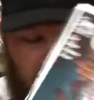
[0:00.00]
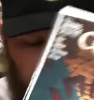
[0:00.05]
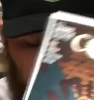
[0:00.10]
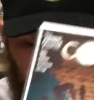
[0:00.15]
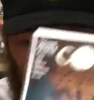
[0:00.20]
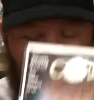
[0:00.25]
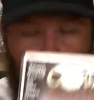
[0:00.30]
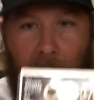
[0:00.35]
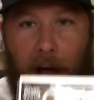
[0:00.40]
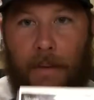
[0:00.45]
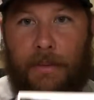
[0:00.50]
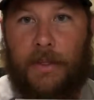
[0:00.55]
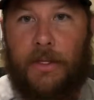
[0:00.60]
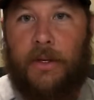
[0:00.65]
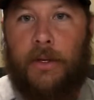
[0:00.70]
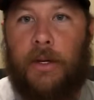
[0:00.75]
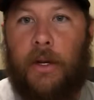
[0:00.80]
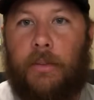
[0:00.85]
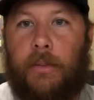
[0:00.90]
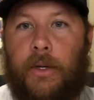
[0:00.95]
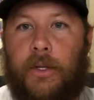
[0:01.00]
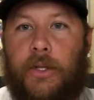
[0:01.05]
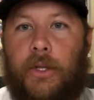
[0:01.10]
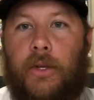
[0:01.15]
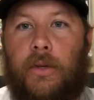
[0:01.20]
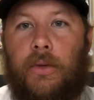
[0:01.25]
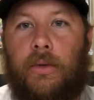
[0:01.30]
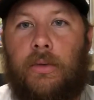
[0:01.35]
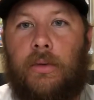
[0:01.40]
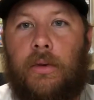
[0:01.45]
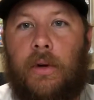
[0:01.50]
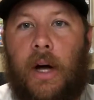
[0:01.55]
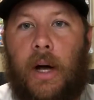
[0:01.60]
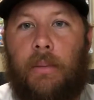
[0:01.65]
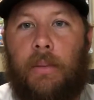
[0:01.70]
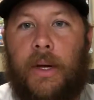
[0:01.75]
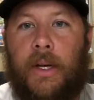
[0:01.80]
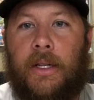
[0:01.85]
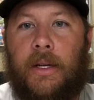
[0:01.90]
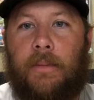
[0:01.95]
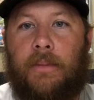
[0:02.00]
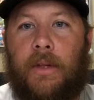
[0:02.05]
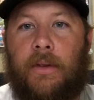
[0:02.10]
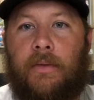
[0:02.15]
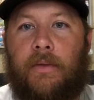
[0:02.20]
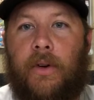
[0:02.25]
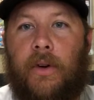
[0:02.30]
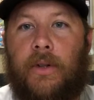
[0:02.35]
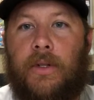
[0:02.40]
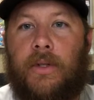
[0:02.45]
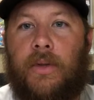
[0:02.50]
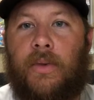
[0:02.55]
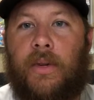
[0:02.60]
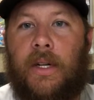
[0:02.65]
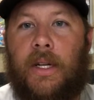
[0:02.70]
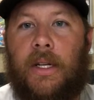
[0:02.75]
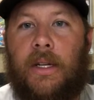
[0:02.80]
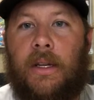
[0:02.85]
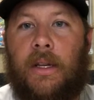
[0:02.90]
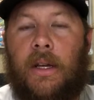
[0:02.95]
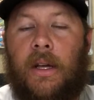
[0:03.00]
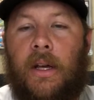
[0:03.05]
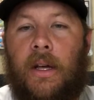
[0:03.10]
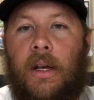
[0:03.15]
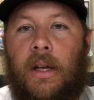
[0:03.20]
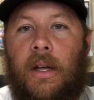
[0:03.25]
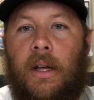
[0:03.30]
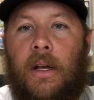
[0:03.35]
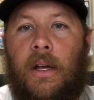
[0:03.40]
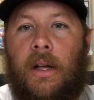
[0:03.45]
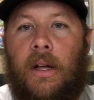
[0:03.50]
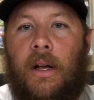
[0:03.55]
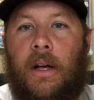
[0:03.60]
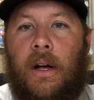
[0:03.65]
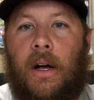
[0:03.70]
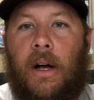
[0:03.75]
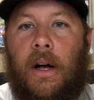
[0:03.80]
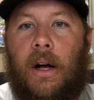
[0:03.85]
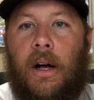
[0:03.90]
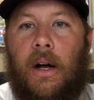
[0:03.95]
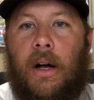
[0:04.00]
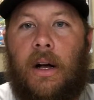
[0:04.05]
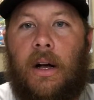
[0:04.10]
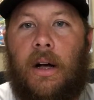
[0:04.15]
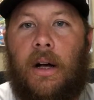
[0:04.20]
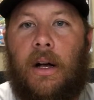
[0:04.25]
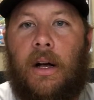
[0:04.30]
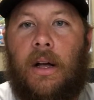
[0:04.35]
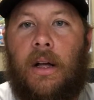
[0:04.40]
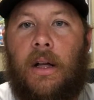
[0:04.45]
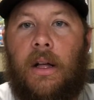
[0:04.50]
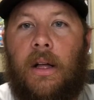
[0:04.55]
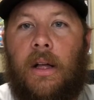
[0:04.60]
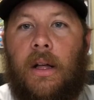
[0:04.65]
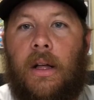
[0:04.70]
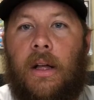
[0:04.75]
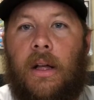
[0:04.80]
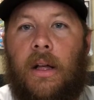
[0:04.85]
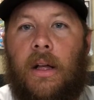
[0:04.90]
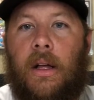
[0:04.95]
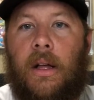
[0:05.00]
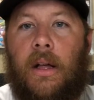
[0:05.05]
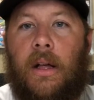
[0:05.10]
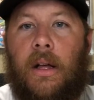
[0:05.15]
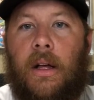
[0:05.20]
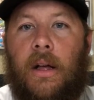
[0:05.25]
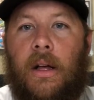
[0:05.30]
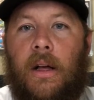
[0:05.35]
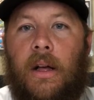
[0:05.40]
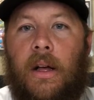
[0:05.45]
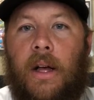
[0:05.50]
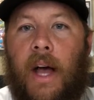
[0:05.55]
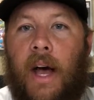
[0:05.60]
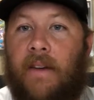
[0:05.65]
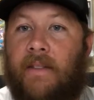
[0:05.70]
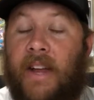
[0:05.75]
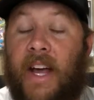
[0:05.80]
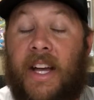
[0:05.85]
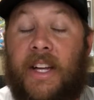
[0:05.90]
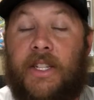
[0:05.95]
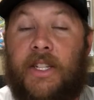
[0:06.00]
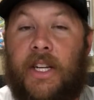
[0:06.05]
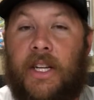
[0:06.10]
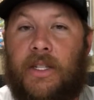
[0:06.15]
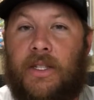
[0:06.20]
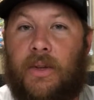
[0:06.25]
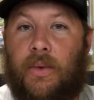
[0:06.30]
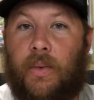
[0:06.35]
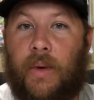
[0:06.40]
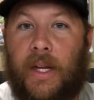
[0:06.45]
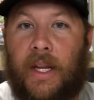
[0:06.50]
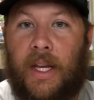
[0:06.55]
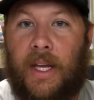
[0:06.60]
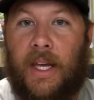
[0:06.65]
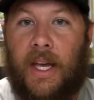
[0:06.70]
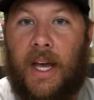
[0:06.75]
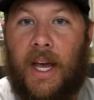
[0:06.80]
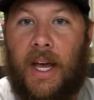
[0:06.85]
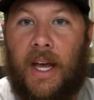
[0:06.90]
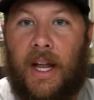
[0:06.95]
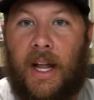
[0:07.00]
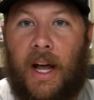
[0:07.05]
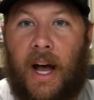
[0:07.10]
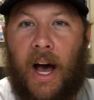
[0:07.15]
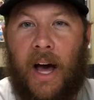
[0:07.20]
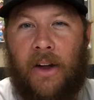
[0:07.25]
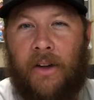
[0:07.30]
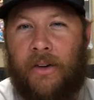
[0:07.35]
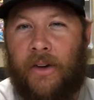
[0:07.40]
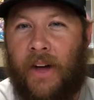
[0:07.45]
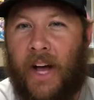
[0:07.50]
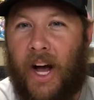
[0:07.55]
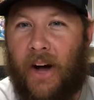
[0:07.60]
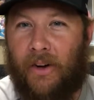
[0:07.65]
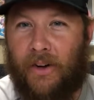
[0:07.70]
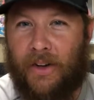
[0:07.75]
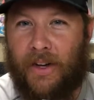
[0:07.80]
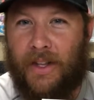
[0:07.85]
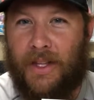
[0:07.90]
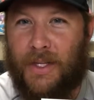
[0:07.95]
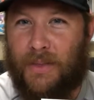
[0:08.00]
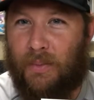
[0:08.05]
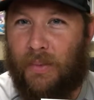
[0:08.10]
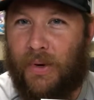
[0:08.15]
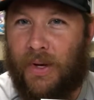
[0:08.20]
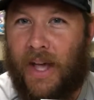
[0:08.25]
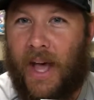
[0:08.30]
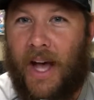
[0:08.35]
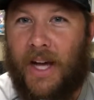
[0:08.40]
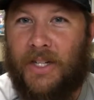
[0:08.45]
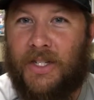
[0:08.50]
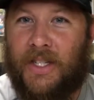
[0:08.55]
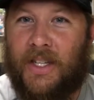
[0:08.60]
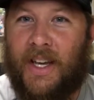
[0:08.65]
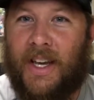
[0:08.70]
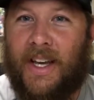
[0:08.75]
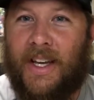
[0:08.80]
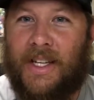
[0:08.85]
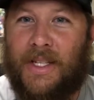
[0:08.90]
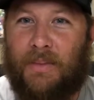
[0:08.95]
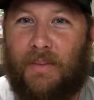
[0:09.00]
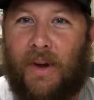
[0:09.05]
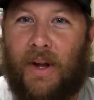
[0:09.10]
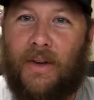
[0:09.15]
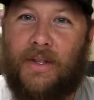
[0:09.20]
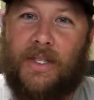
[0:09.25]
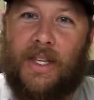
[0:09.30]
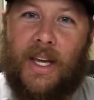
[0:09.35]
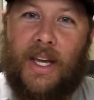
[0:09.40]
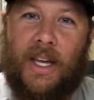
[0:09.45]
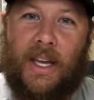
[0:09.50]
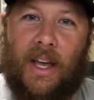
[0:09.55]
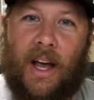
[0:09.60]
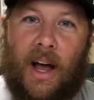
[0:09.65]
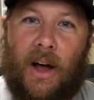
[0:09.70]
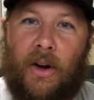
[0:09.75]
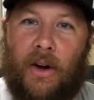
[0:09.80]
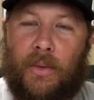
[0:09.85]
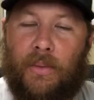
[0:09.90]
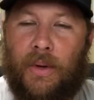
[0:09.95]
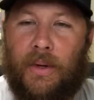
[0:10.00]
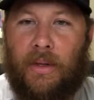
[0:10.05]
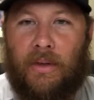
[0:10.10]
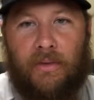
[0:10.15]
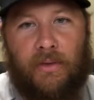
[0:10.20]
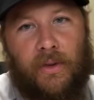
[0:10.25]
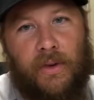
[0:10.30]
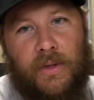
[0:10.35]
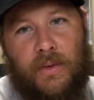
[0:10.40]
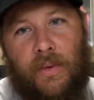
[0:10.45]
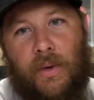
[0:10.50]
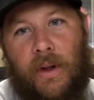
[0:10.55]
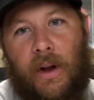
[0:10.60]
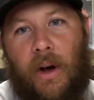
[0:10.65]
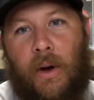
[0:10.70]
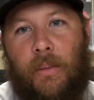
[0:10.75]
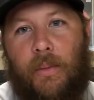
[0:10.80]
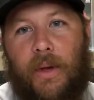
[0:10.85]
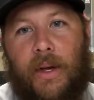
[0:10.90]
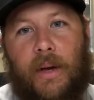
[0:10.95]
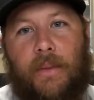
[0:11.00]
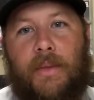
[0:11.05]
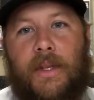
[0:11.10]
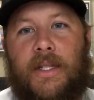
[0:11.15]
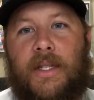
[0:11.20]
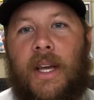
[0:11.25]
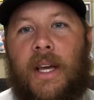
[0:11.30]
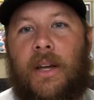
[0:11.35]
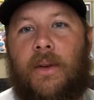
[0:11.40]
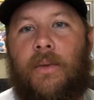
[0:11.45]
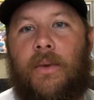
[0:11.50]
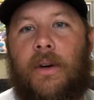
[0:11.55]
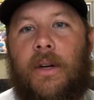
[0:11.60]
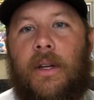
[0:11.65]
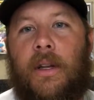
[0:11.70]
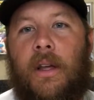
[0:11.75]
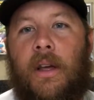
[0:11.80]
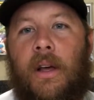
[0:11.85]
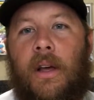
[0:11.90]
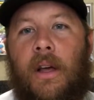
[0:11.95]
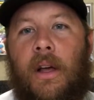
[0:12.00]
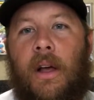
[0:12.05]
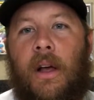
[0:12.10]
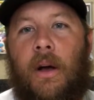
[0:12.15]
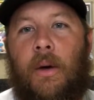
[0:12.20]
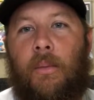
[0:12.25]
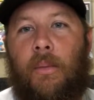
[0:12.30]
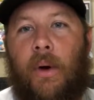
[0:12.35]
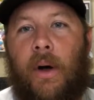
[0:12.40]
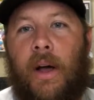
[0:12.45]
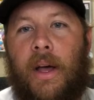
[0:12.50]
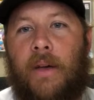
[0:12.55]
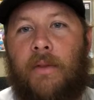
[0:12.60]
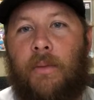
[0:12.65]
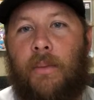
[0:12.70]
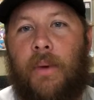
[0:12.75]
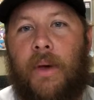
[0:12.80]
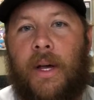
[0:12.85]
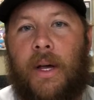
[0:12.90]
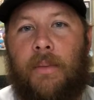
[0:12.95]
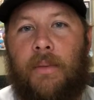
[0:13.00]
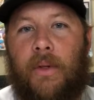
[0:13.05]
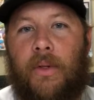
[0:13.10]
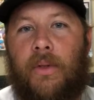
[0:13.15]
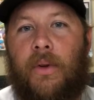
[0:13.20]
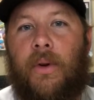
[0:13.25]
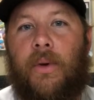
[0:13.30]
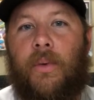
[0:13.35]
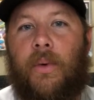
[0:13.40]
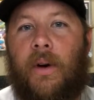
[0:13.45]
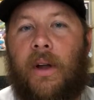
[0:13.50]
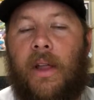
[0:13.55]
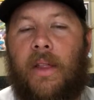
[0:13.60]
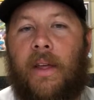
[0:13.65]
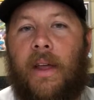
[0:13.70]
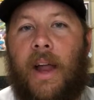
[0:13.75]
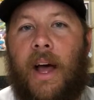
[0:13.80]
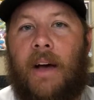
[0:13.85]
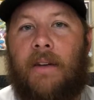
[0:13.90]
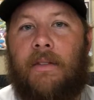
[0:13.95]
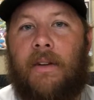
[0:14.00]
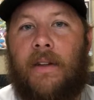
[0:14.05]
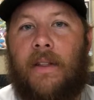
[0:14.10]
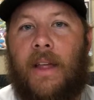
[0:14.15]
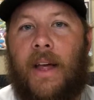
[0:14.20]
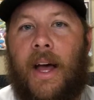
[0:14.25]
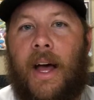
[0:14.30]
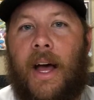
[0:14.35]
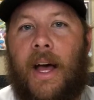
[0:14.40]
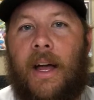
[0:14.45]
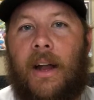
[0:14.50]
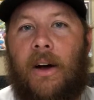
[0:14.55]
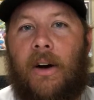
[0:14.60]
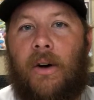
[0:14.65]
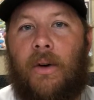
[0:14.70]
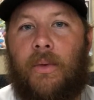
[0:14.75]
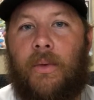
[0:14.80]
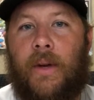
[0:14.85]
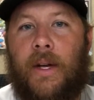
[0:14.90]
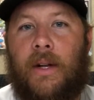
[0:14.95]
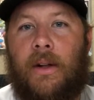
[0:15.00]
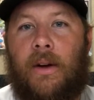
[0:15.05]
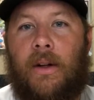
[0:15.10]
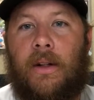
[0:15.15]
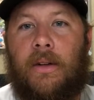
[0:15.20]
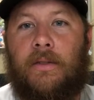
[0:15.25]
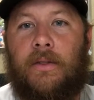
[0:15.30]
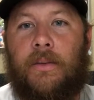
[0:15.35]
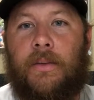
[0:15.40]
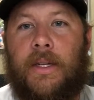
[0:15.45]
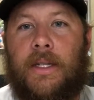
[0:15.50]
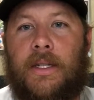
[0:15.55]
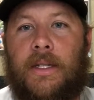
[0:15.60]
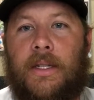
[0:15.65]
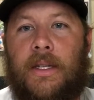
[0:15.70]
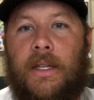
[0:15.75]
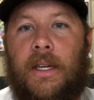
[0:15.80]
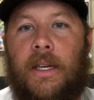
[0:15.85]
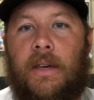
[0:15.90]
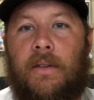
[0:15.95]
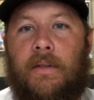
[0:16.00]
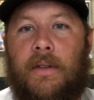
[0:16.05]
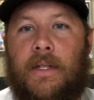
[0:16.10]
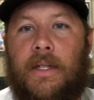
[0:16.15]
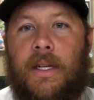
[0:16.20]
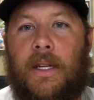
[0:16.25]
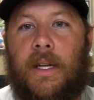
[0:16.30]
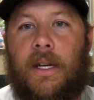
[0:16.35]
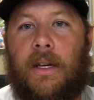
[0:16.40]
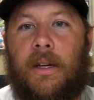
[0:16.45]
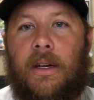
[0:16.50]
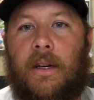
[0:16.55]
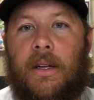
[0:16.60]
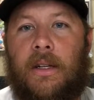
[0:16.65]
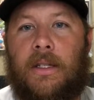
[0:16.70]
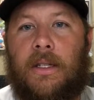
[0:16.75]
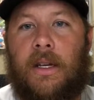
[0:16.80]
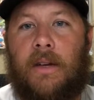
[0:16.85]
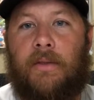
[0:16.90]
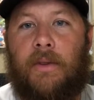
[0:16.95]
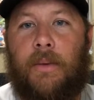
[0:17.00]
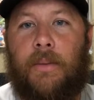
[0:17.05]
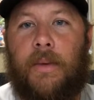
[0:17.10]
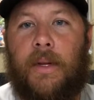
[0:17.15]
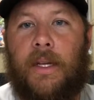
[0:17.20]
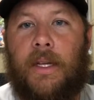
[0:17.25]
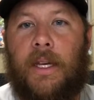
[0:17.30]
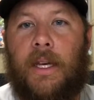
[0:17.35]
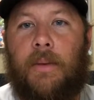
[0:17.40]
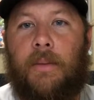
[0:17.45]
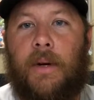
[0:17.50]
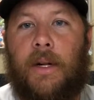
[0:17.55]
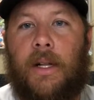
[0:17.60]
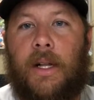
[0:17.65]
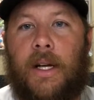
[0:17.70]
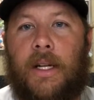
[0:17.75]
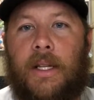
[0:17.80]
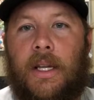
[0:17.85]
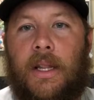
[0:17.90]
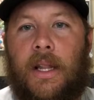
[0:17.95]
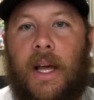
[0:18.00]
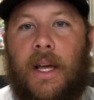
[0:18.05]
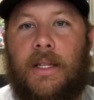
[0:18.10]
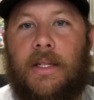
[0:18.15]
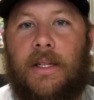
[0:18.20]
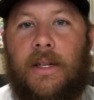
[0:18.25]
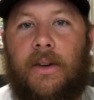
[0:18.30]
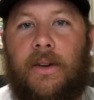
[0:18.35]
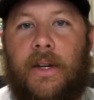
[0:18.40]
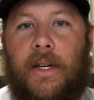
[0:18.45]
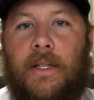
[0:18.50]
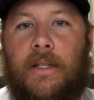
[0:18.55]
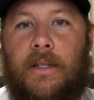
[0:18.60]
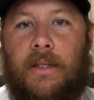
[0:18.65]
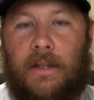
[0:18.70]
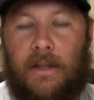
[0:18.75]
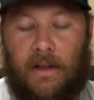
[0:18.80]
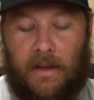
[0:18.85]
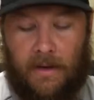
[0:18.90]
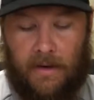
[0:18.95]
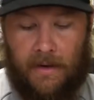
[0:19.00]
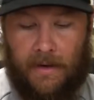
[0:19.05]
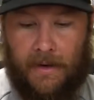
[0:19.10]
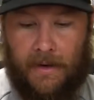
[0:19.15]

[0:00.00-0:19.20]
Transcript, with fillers: Collapser number 2. I picked up the first one. Haven't had a chance to read it yet. I don't know how good this book actually is, but I was like, I already picked up the first one, I'll pick up the second one, probably even pick up the third one, and then after that, I'll read all of them and see if it's any good, and see if I'm gonna keep collecting that series.